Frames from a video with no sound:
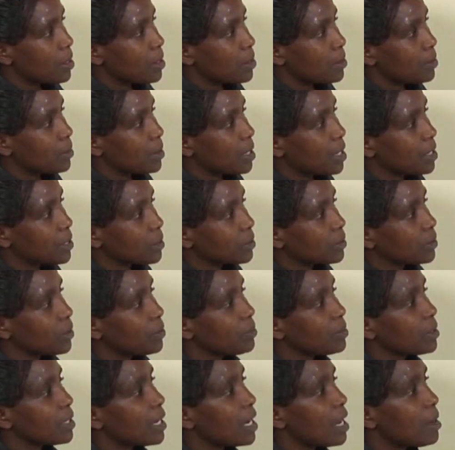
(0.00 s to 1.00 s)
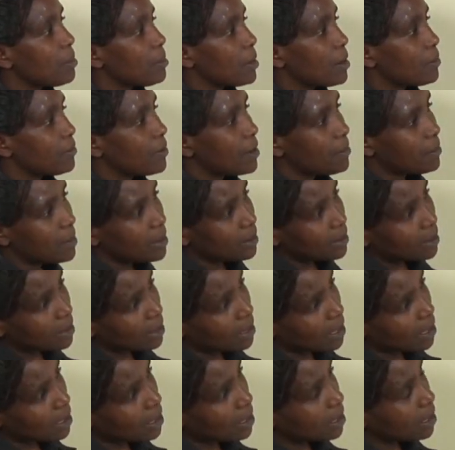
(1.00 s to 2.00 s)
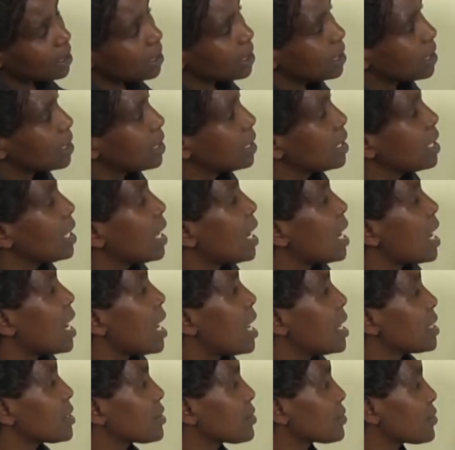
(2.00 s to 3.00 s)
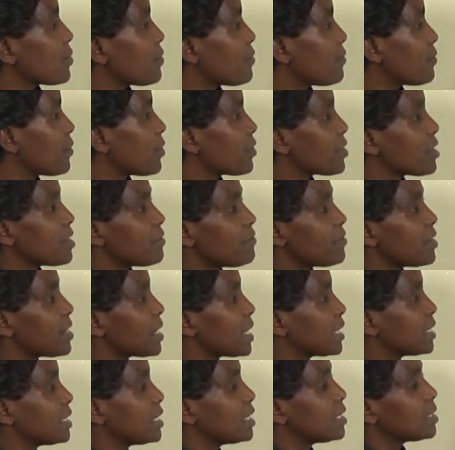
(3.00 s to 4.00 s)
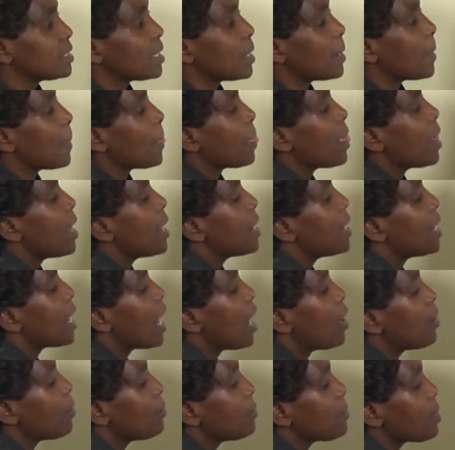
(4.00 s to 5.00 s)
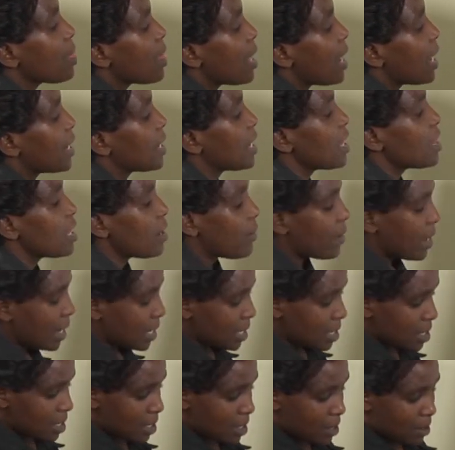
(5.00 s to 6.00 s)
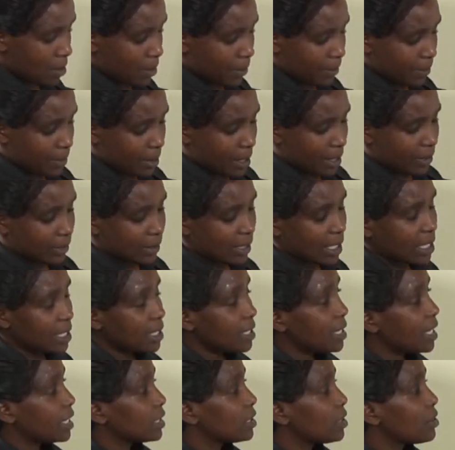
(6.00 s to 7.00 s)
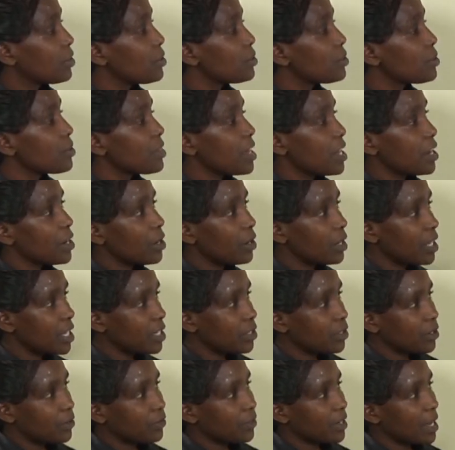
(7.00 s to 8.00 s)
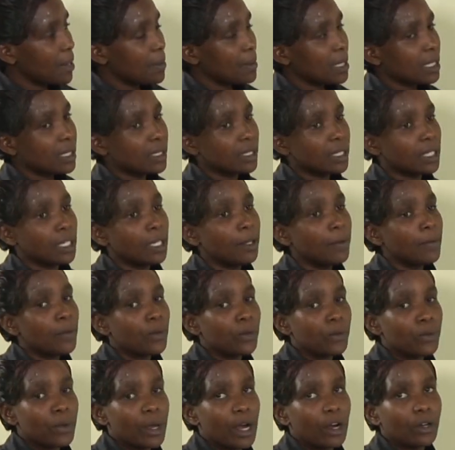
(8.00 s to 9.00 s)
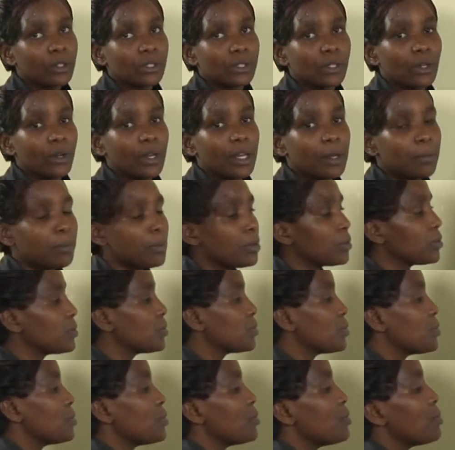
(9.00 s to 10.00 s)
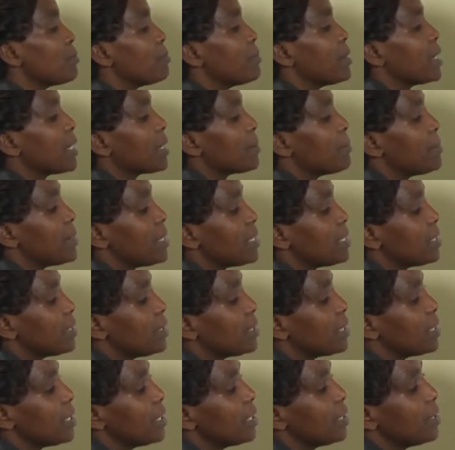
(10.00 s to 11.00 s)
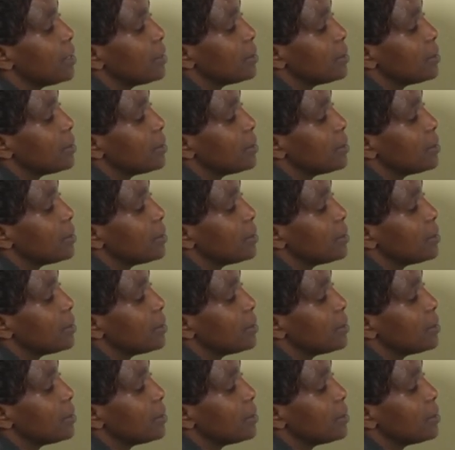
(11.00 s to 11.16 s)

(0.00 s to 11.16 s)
You can also become a pharmacist, and so forth, even a teacher. Now, another one, we have said that through the knowledge of chemistry, we are also able to make medicine.